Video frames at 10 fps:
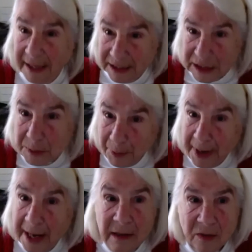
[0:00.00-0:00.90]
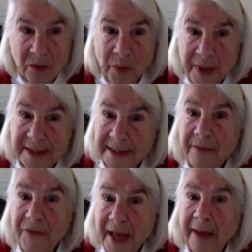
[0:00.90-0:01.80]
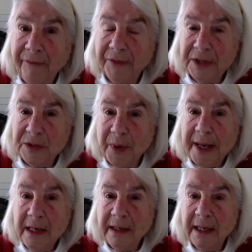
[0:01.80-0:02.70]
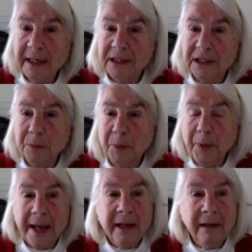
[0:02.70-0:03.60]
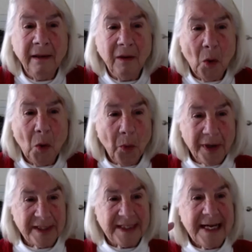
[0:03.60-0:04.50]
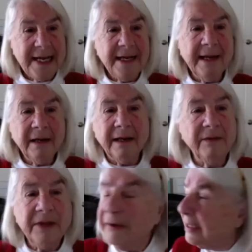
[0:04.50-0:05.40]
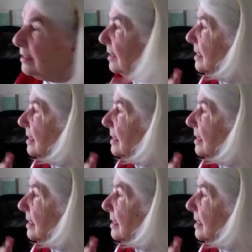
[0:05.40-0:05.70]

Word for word: it's spring. We said that this week, it's spring. We're seeing it, and there is